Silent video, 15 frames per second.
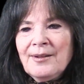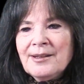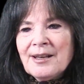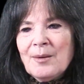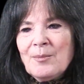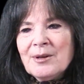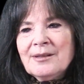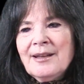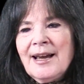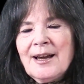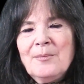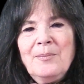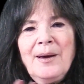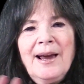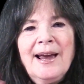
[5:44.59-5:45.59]
it's almost like
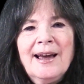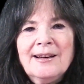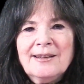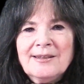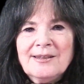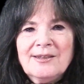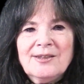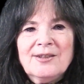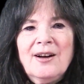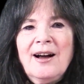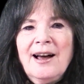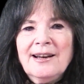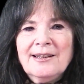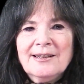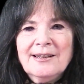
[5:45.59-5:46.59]
a pan
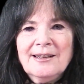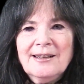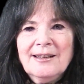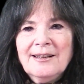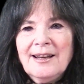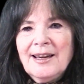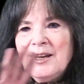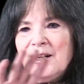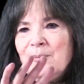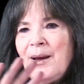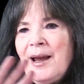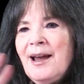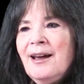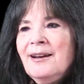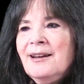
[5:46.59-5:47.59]
shot, like you're
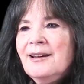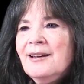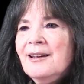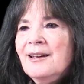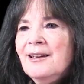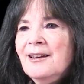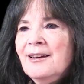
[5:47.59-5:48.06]
panning,